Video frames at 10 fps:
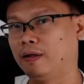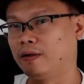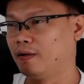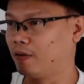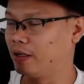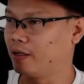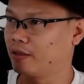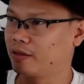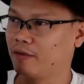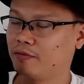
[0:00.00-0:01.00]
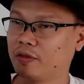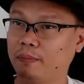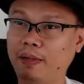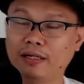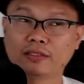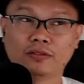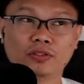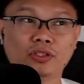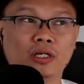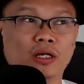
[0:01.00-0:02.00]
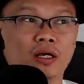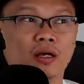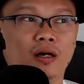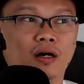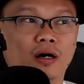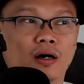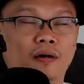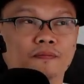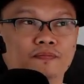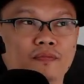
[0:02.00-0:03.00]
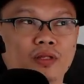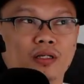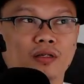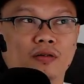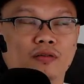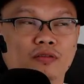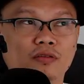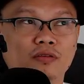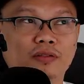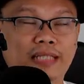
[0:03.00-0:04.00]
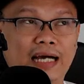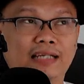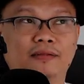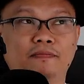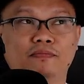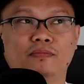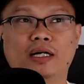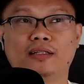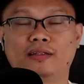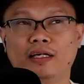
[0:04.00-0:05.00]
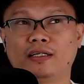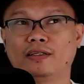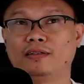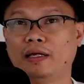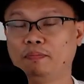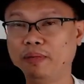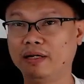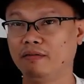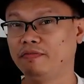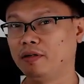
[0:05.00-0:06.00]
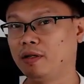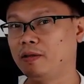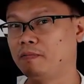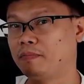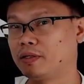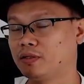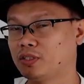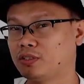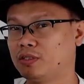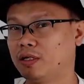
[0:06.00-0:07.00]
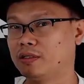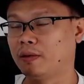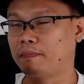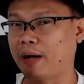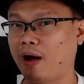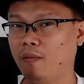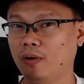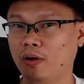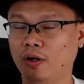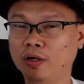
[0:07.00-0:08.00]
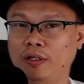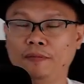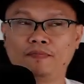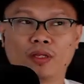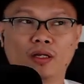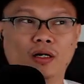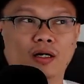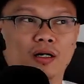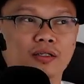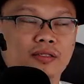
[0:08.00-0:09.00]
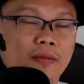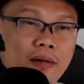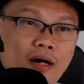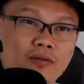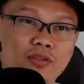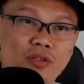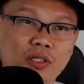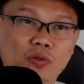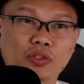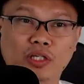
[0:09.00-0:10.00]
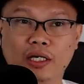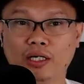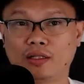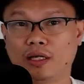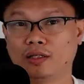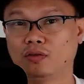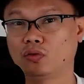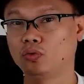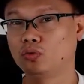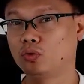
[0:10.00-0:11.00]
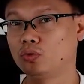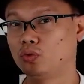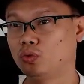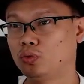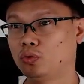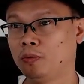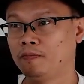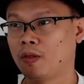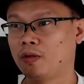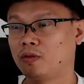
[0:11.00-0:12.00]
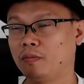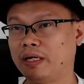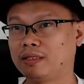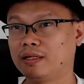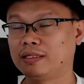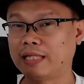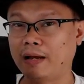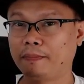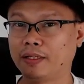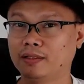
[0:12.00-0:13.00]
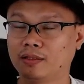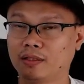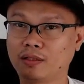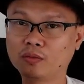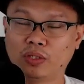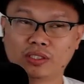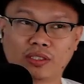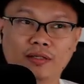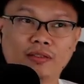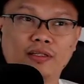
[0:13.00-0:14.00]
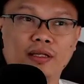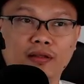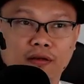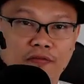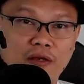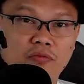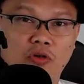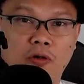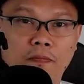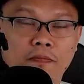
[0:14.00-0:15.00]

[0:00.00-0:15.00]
No, I think for the boxers, that I think they benefited because the power somehow to negotiate and to make things happen was tilted in their favor.